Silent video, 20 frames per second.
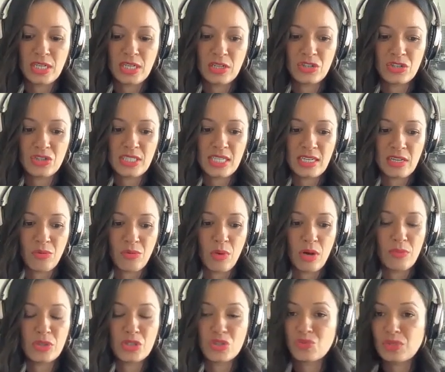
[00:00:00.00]
in understanding
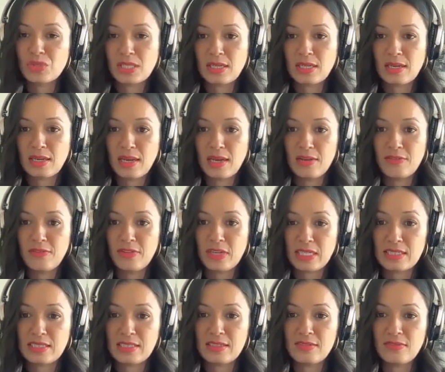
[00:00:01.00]
what was really
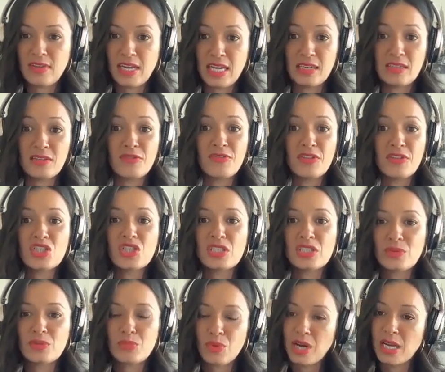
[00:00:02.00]
effective and efficient
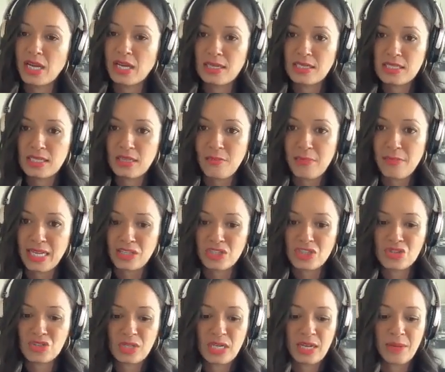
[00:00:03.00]
to bring into the
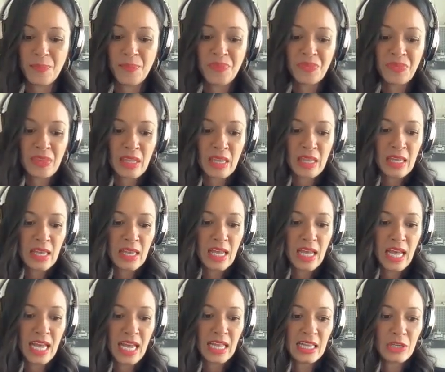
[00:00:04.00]
mainstream.
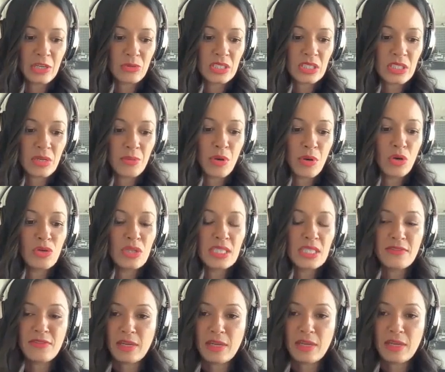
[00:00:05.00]
And there was components
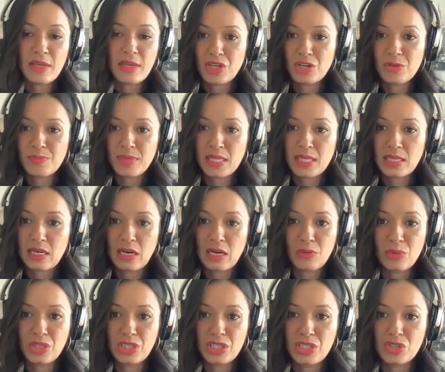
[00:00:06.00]
of hypnotherapy that I
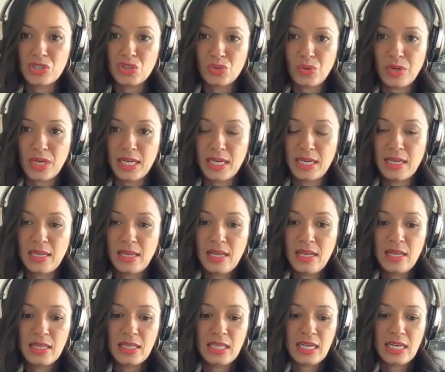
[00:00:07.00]
really enjoyed
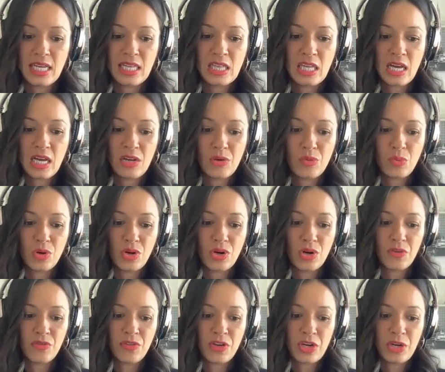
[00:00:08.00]
that I thought
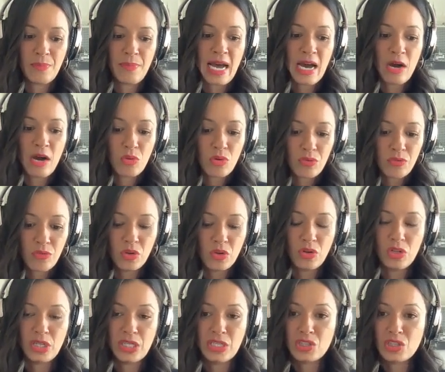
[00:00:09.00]
were very
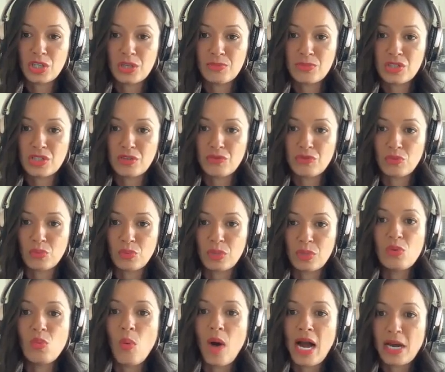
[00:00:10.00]
powerful in terms of
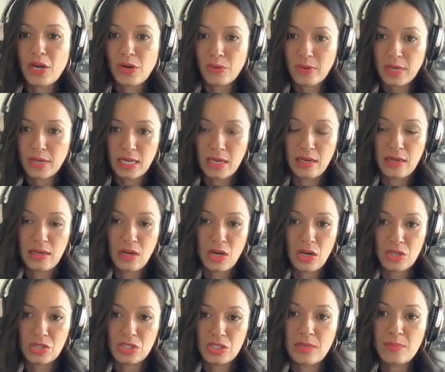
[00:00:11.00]
rewiring
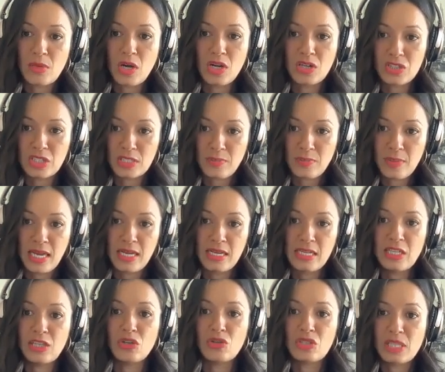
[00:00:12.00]
our subconscious mind
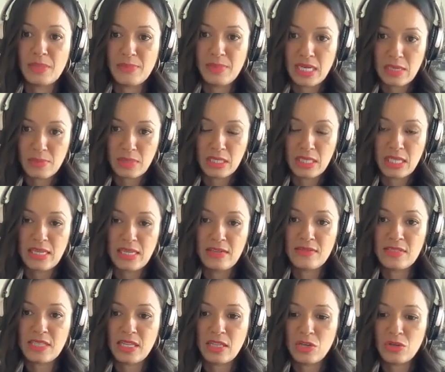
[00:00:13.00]
and those limiting
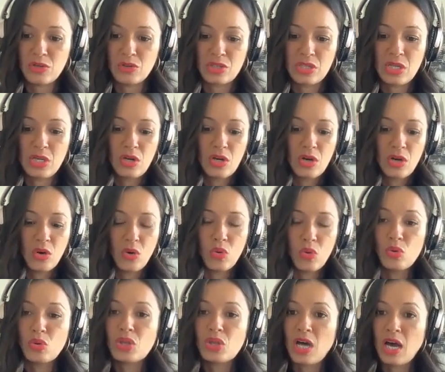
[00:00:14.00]
beliefs and those
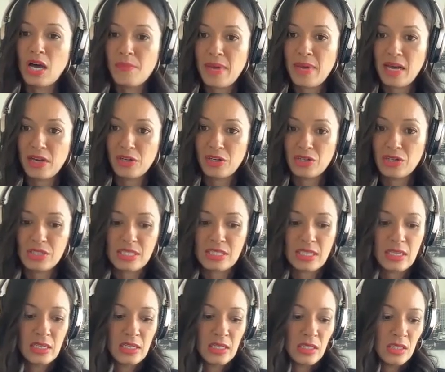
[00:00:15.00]
old thought patterns.
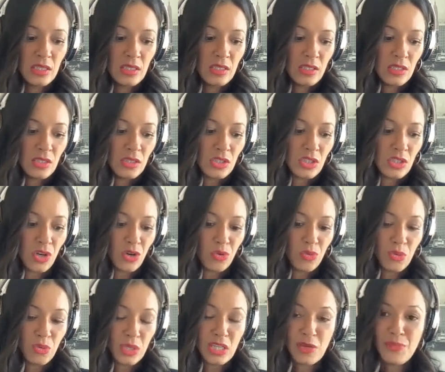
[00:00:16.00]
So
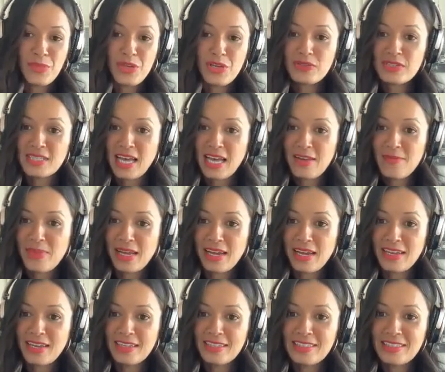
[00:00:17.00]
with the Muse
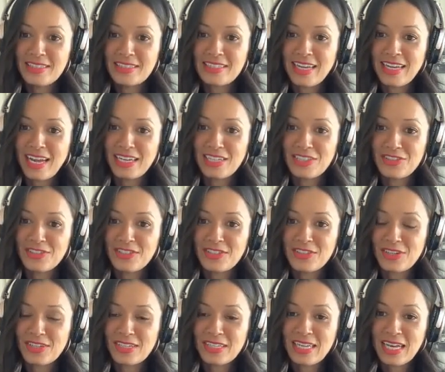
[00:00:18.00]
headband, I just
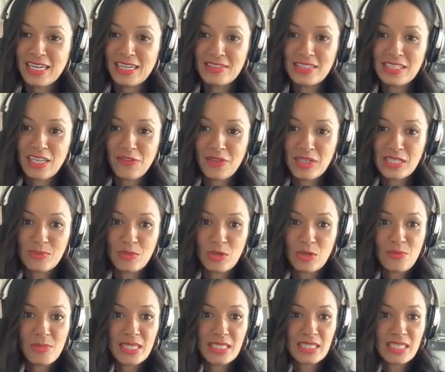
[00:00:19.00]
started kind of
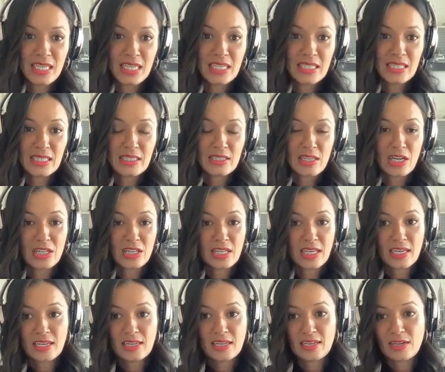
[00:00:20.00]
self-experimenting and saw
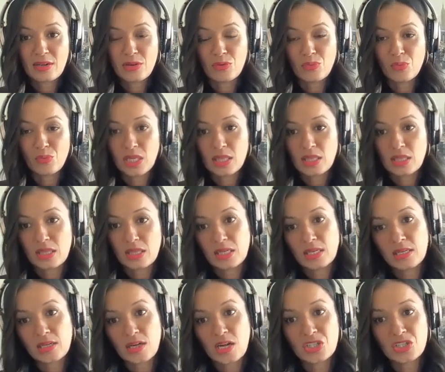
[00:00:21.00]
that with
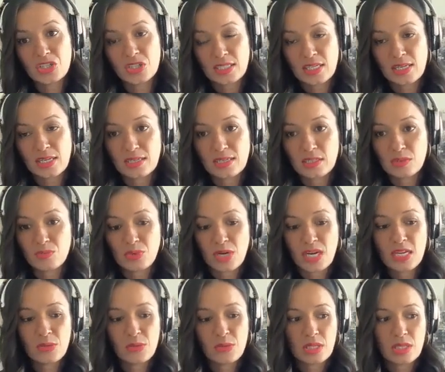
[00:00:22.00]
the conscious connected
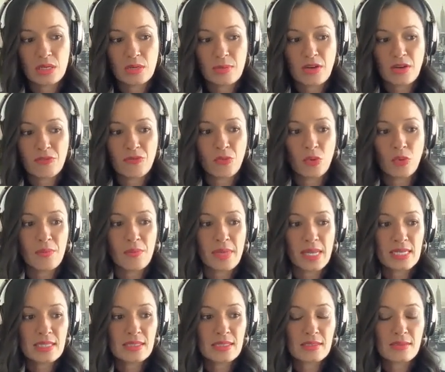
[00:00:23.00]
breath, within about 4
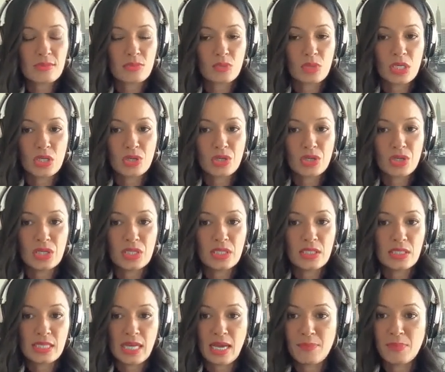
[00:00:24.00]
minutes, we
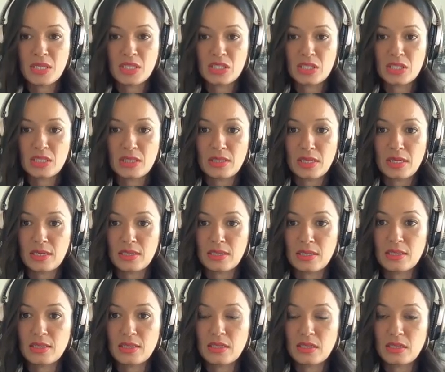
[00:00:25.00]
could tap into
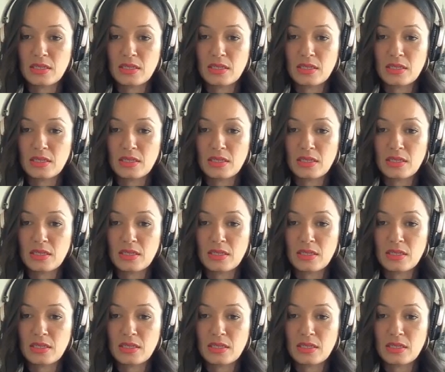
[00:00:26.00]
the